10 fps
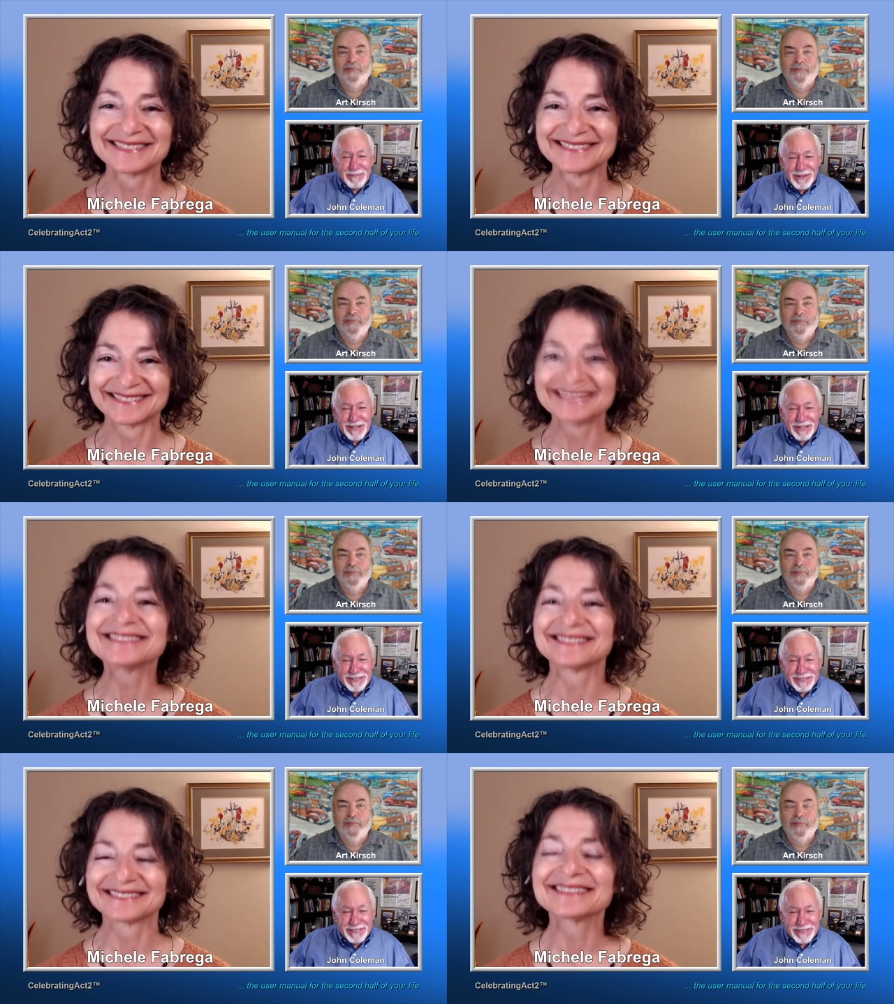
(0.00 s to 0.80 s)

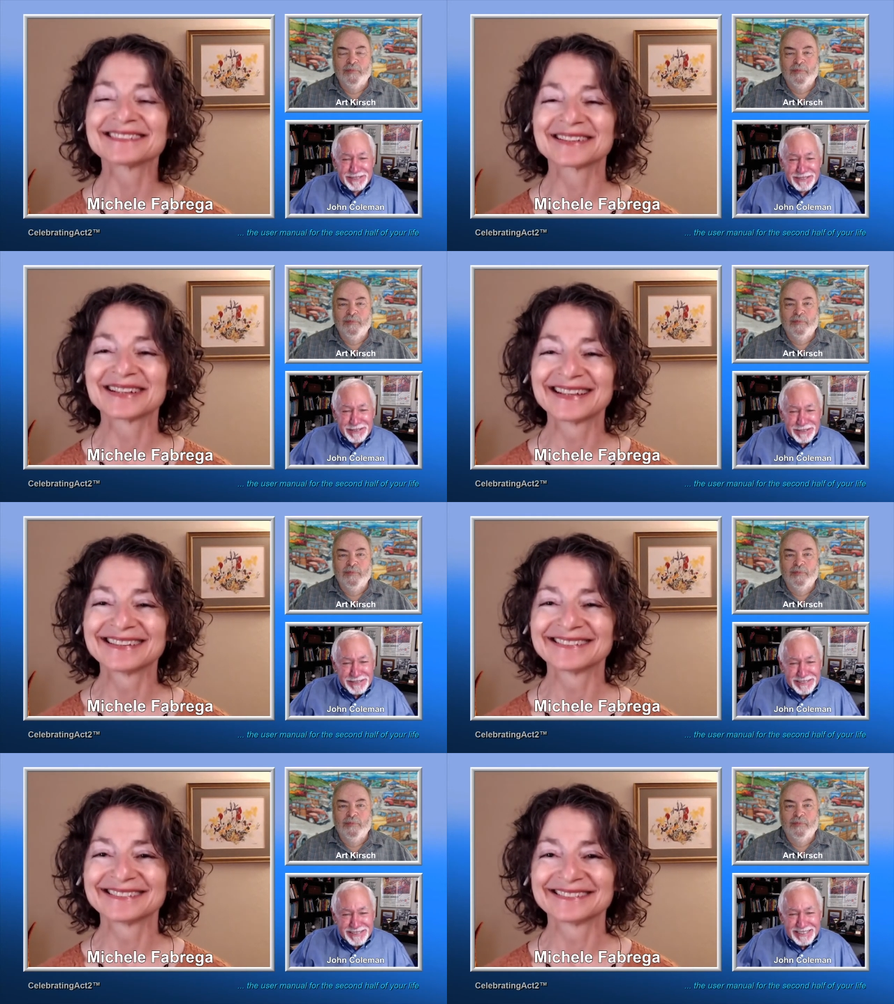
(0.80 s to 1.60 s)
Speaker 1: Michele, you're looking
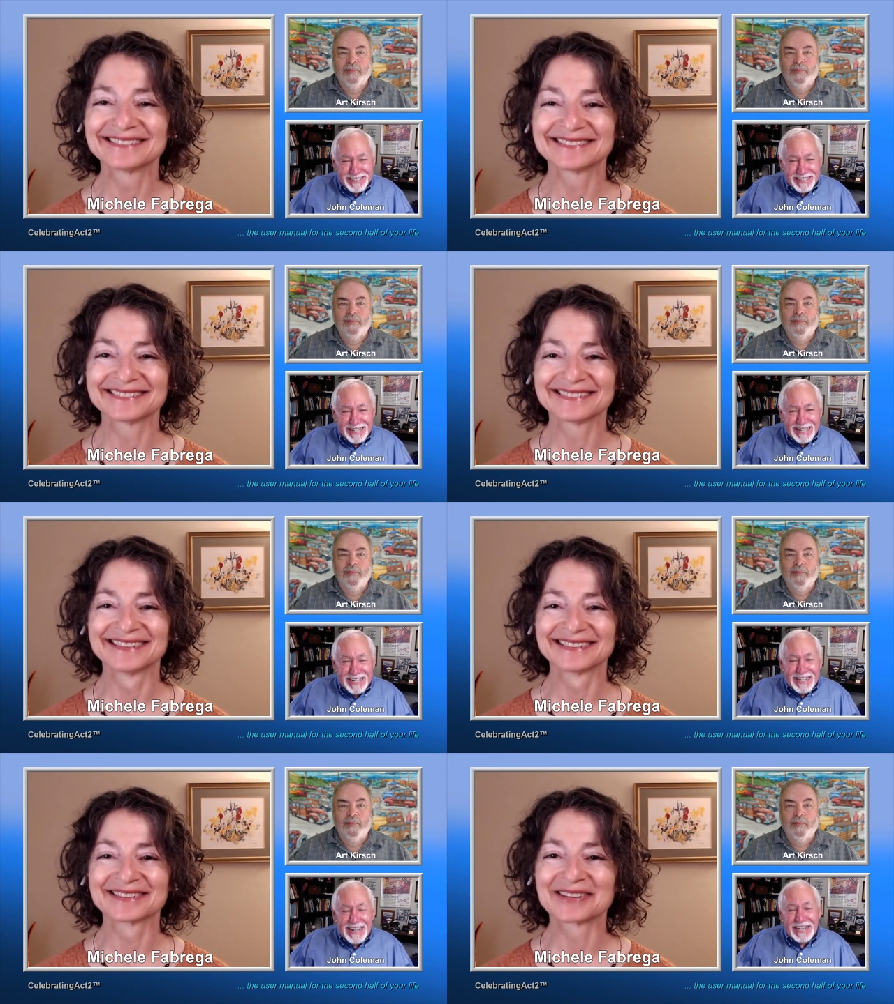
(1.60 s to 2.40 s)
good.
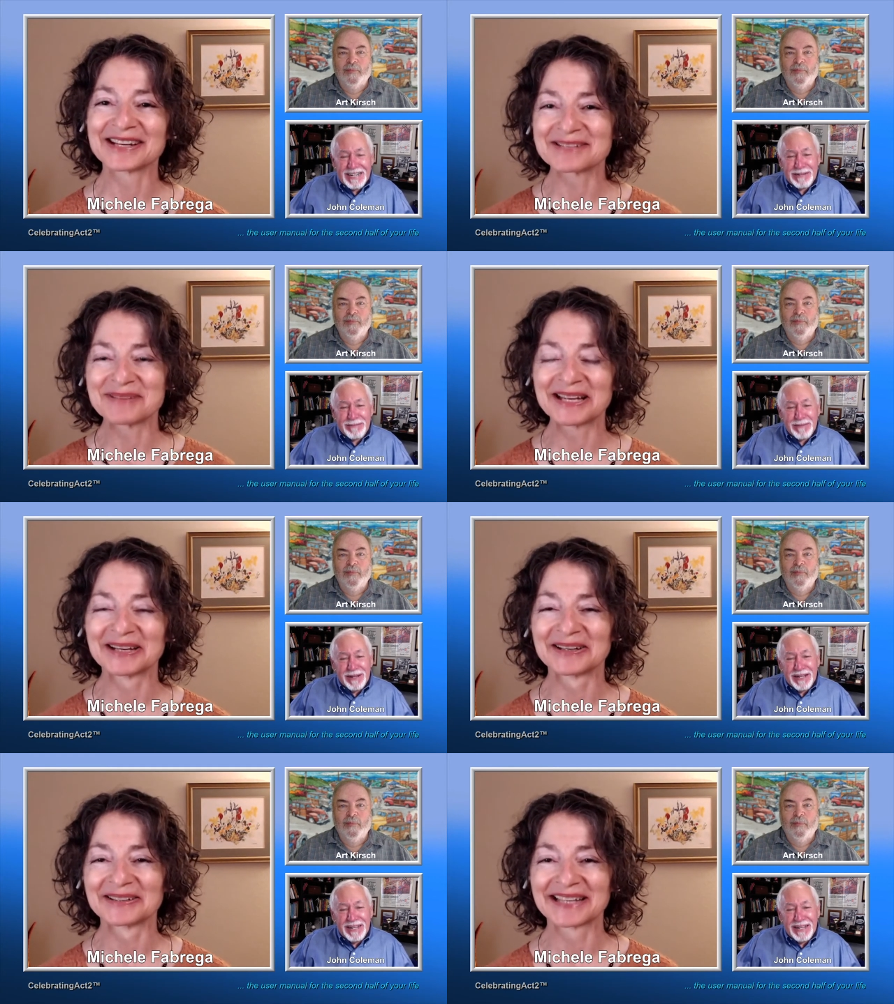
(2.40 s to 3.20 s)
Speaker 2: Great um, to be
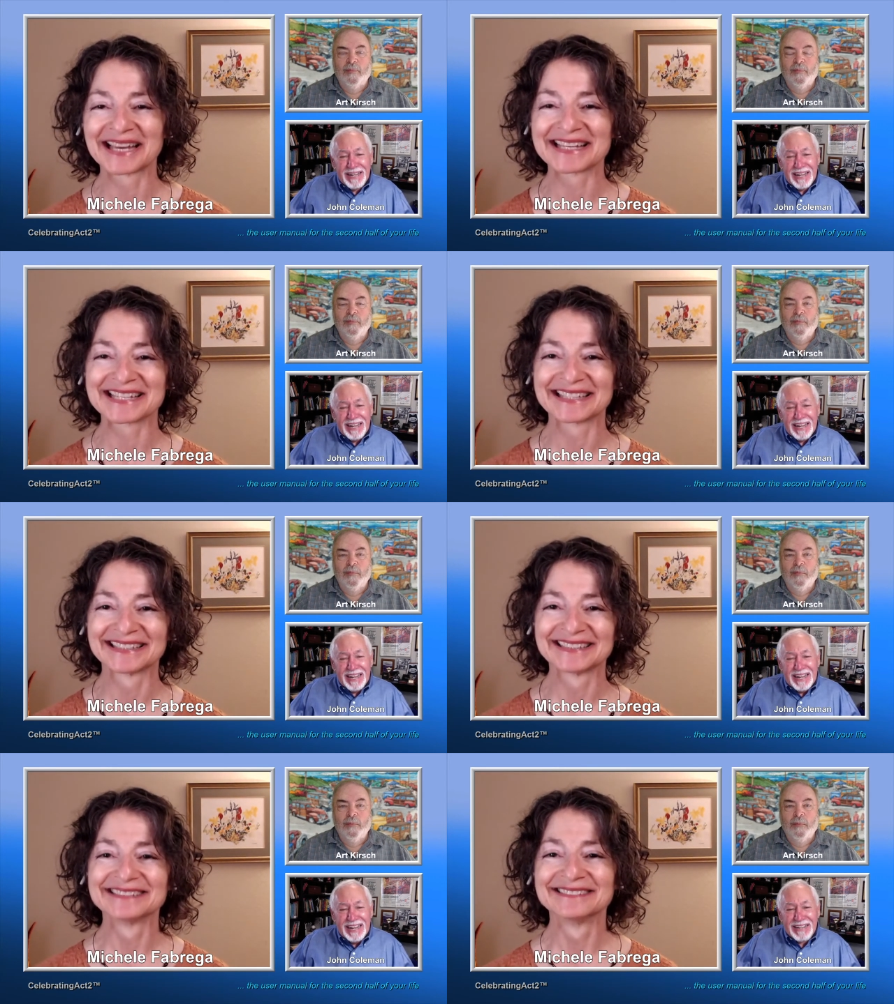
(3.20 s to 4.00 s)
here. Thanks.
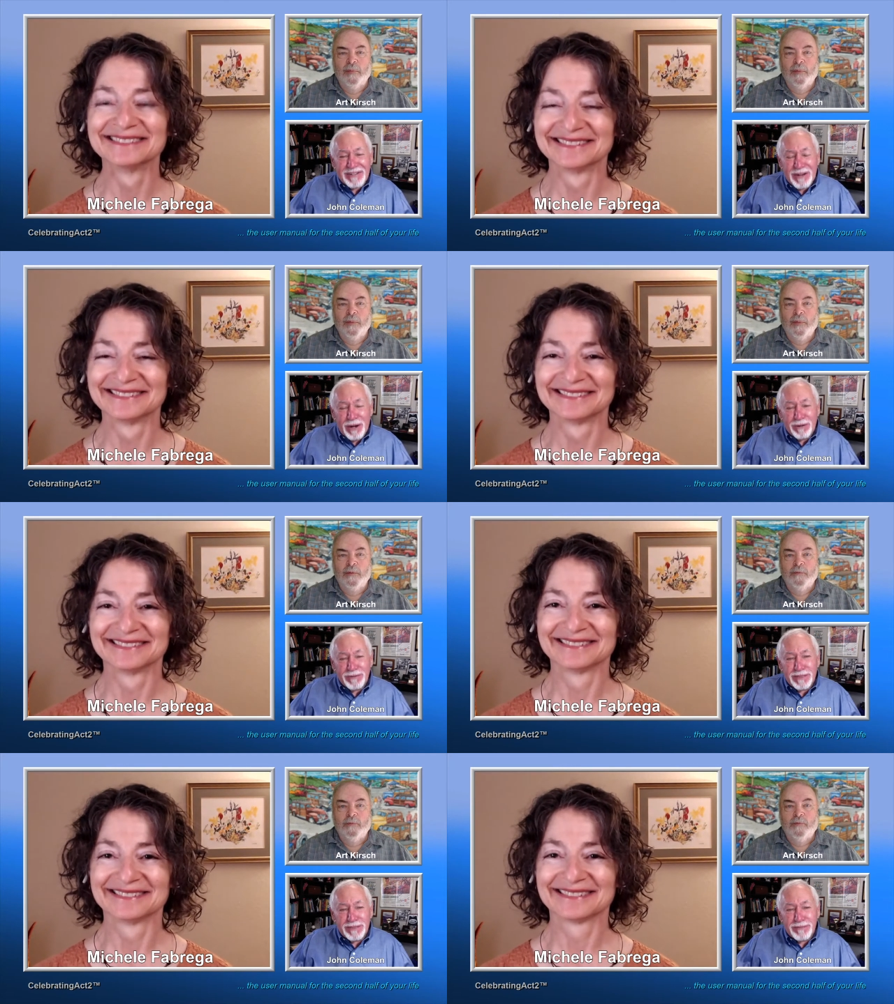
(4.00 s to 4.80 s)
Speaker 1: As
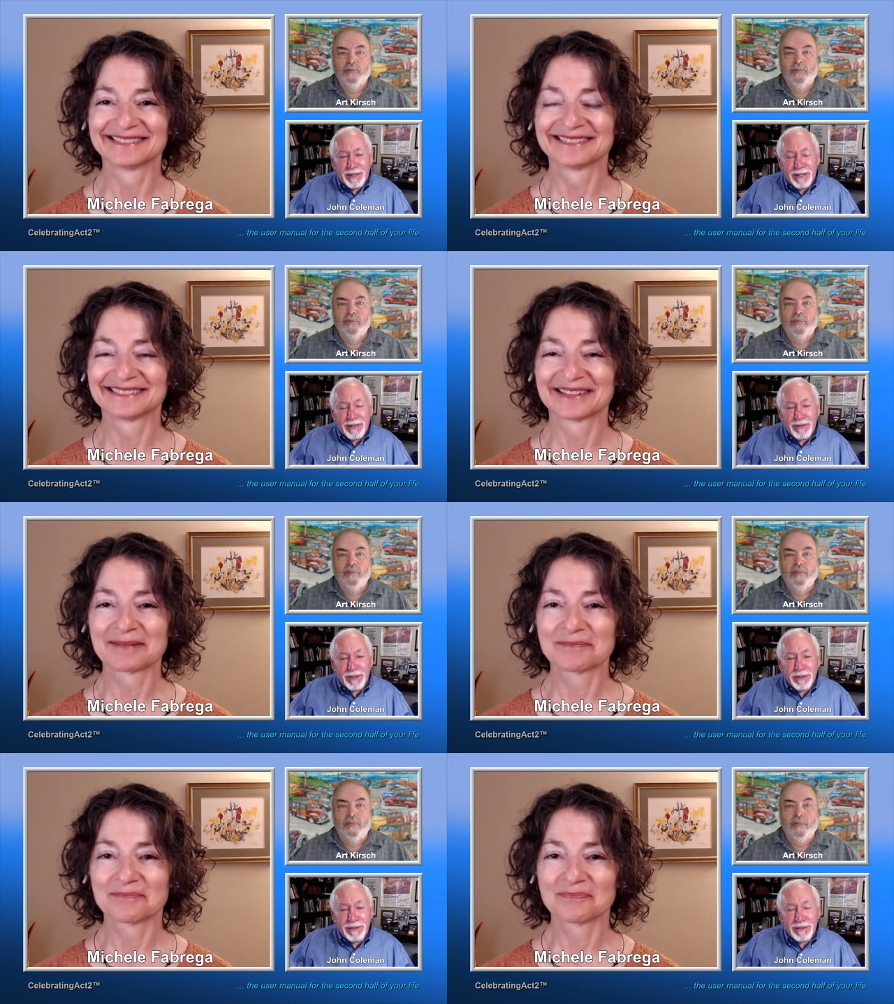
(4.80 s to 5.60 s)
our, uh, as
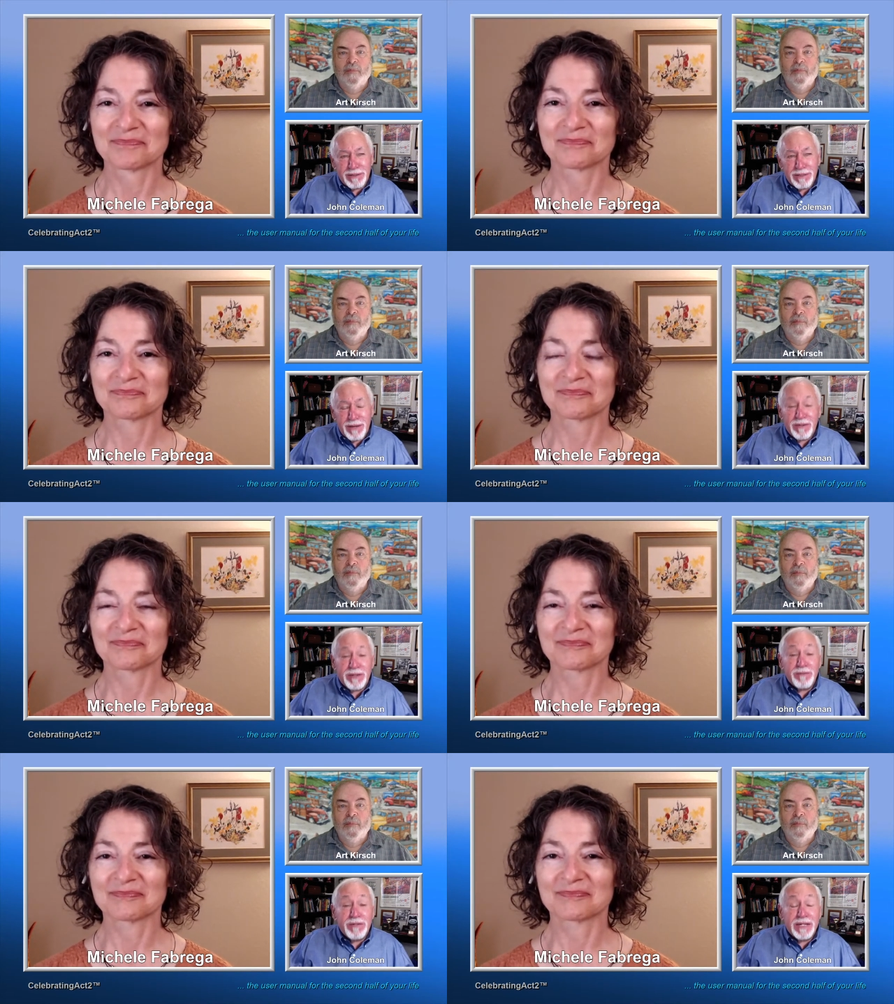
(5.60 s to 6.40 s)
our love
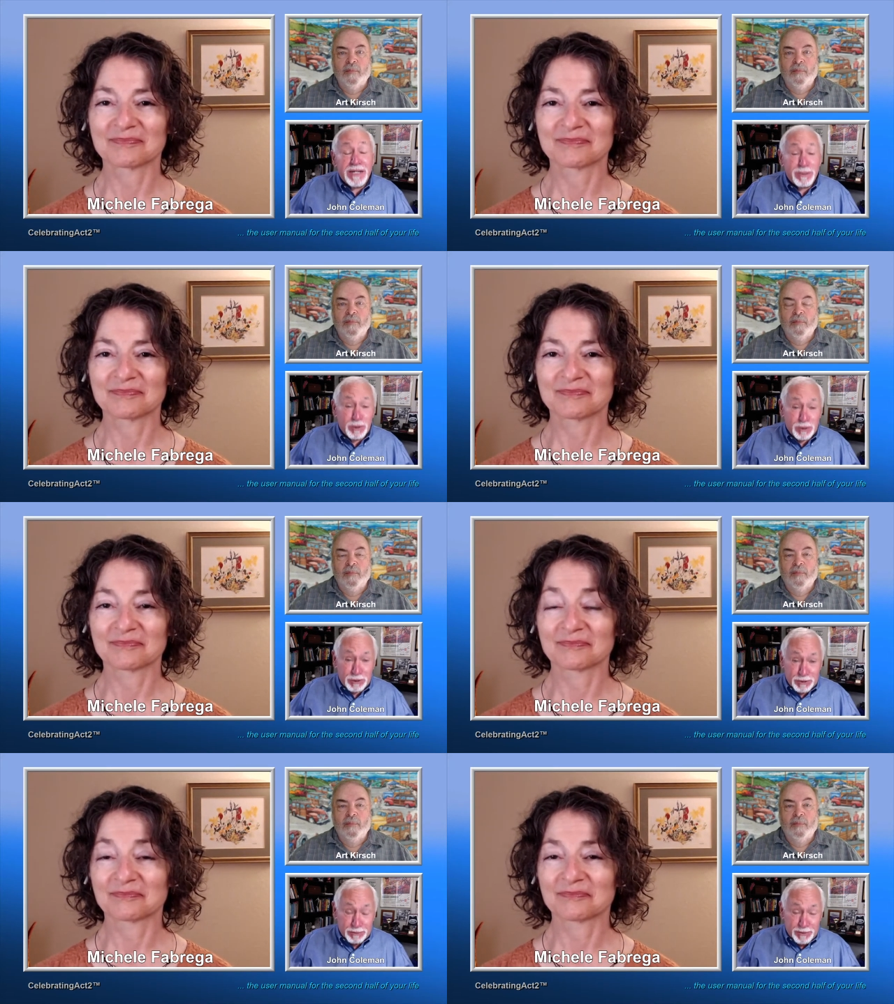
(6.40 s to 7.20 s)
and
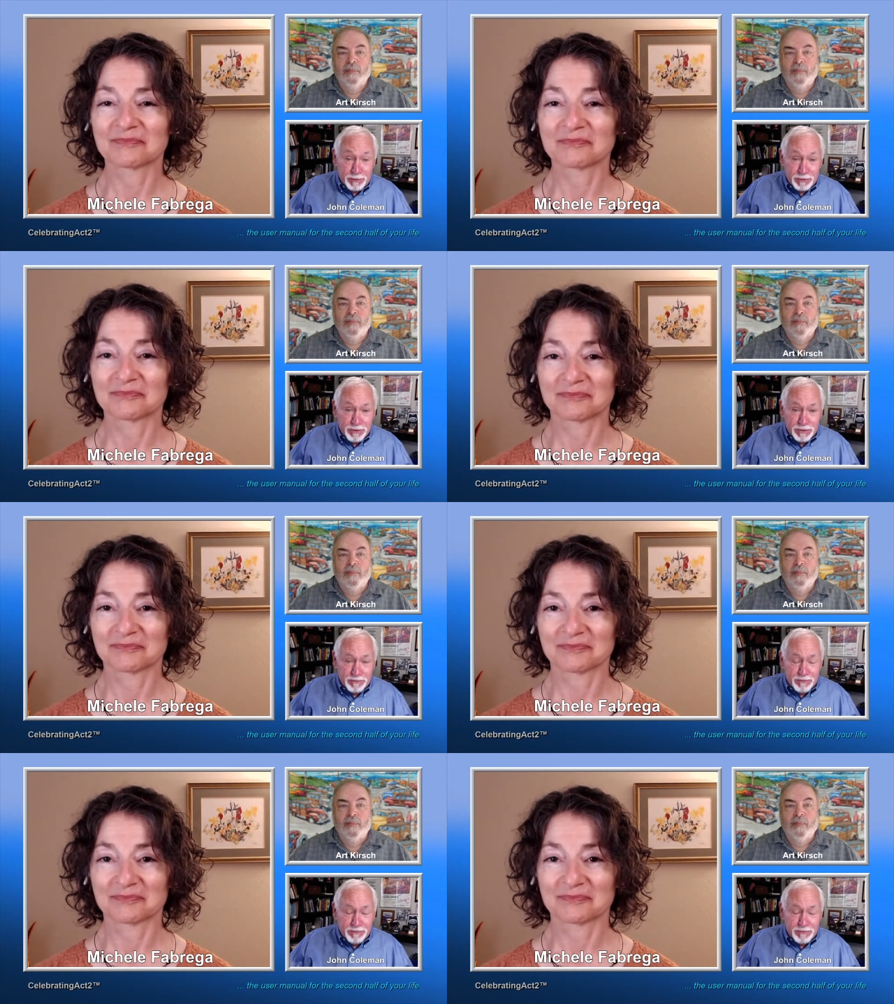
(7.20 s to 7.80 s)
relationship coach,